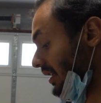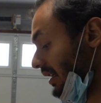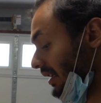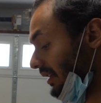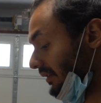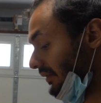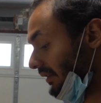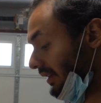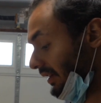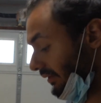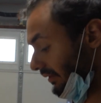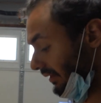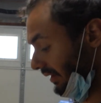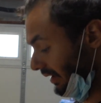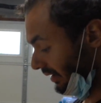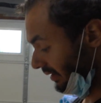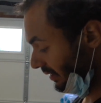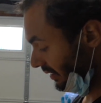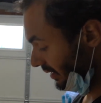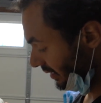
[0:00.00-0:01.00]
If I
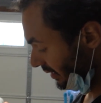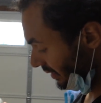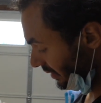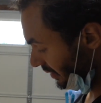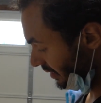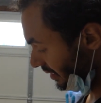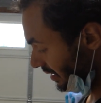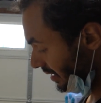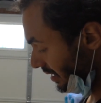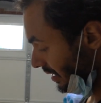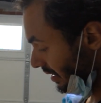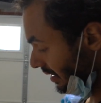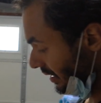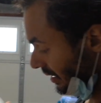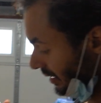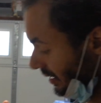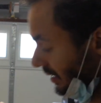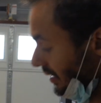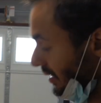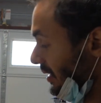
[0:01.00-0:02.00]
find any
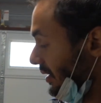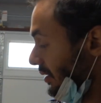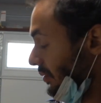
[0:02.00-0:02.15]
in